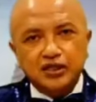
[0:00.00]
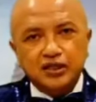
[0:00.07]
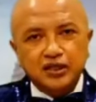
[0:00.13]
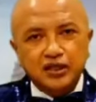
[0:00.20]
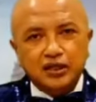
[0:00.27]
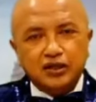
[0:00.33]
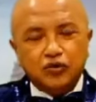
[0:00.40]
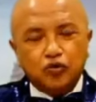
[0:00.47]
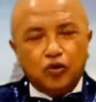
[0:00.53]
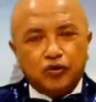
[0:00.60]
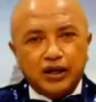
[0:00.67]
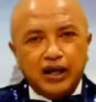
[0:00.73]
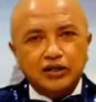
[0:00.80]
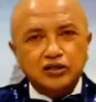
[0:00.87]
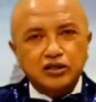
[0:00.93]
has
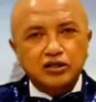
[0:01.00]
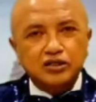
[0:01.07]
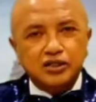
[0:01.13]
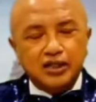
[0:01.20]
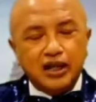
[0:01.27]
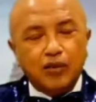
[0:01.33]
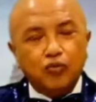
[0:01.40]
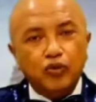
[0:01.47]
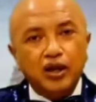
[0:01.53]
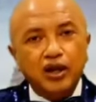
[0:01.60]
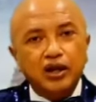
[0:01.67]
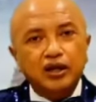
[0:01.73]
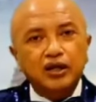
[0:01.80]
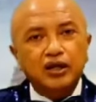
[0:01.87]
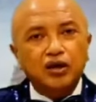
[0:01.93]
changed it into Musa.
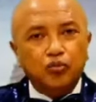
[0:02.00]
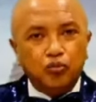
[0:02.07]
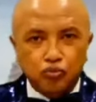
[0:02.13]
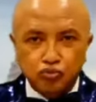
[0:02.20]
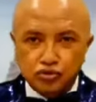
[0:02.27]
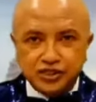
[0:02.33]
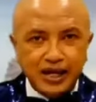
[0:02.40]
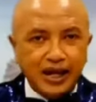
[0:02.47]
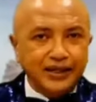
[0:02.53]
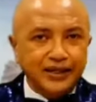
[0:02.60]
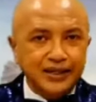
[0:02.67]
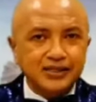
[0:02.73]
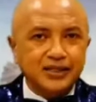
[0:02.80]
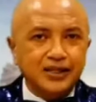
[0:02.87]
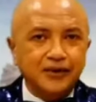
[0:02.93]
They call
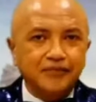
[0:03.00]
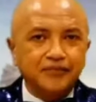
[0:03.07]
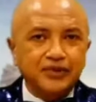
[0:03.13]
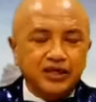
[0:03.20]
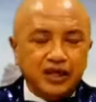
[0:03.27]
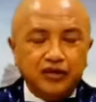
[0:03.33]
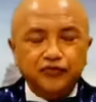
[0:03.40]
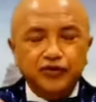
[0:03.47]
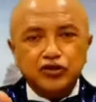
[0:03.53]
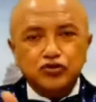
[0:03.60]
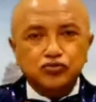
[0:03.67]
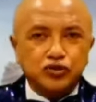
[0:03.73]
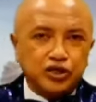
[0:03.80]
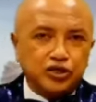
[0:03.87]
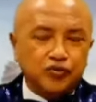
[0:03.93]
it so.
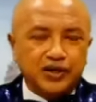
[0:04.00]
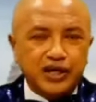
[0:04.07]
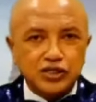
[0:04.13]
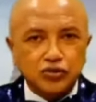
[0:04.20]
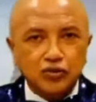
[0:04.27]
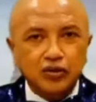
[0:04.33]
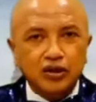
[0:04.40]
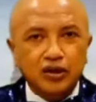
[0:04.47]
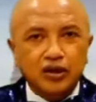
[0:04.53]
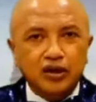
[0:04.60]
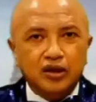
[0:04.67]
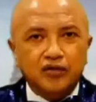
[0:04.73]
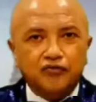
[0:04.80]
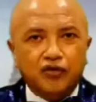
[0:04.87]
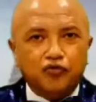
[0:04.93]
Yeah, everyone
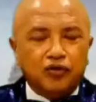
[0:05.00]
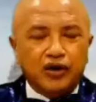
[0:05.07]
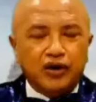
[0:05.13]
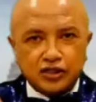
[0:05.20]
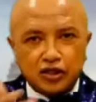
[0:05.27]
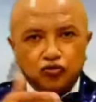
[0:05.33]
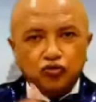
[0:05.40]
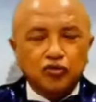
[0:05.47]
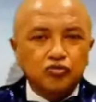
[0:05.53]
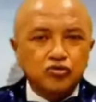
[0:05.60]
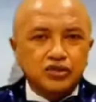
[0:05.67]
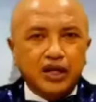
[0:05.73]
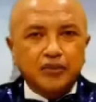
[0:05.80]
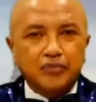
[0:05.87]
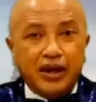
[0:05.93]
knows that.
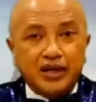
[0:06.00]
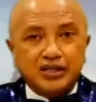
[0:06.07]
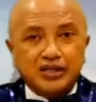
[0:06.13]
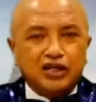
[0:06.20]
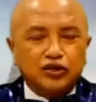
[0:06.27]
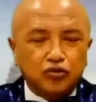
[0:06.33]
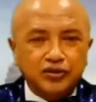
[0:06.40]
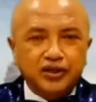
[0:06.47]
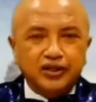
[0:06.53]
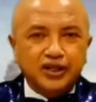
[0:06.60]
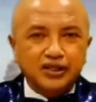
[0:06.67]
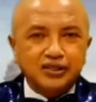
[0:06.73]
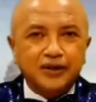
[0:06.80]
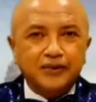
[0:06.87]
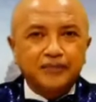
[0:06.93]
So
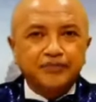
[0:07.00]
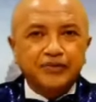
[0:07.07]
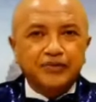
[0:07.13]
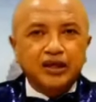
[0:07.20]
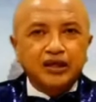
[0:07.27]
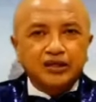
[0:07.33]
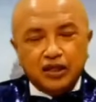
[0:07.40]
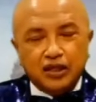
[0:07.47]
let's take a look.